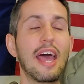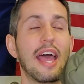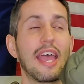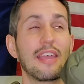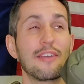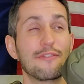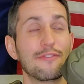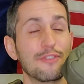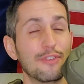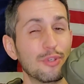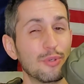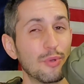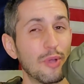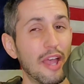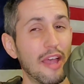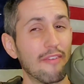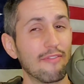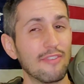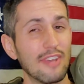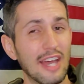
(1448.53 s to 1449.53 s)
If you
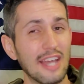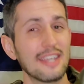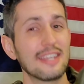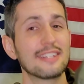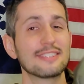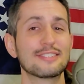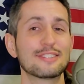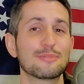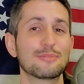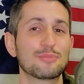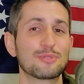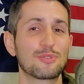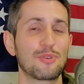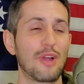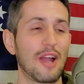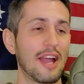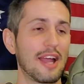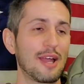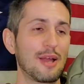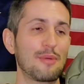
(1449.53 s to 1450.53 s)
have not yet
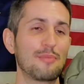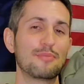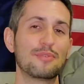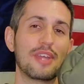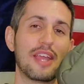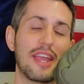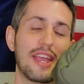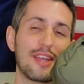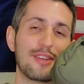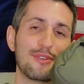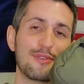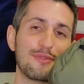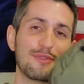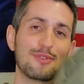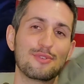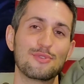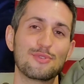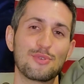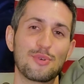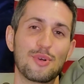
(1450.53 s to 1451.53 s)
subscribed and you've
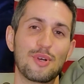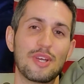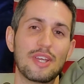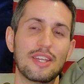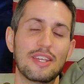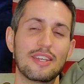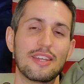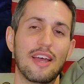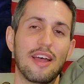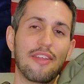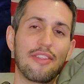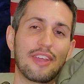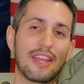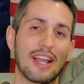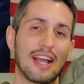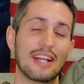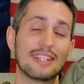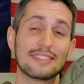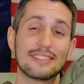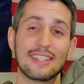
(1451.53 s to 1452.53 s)
enjoyed the
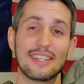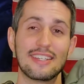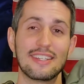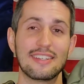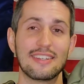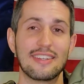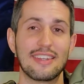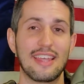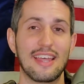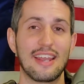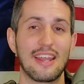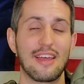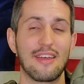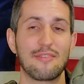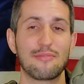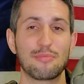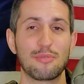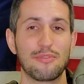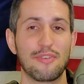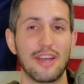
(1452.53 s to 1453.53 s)
content that
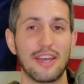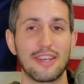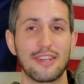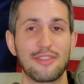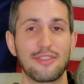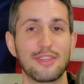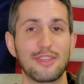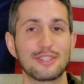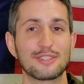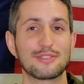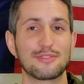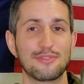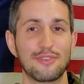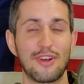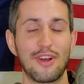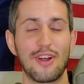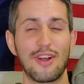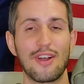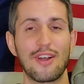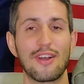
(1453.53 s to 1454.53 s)
I've provided thus
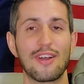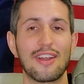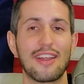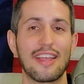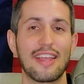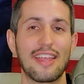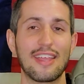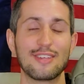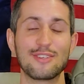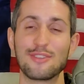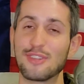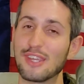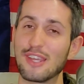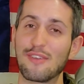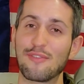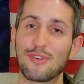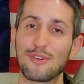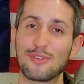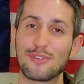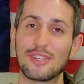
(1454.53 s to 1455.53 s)
far and you think
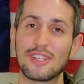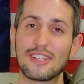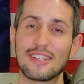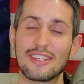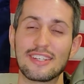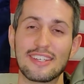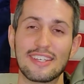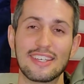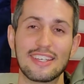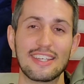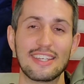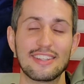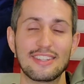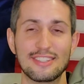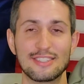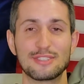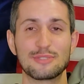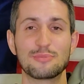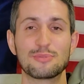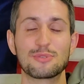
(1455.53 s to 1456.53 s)
I've earned it, hit
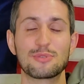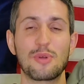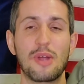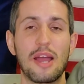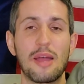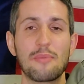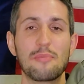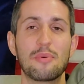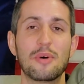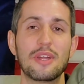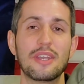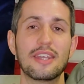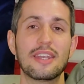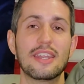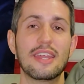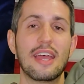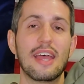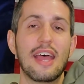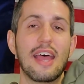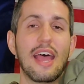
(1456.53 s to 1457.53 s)
the subscribe
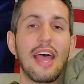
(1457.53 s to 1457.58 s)
button.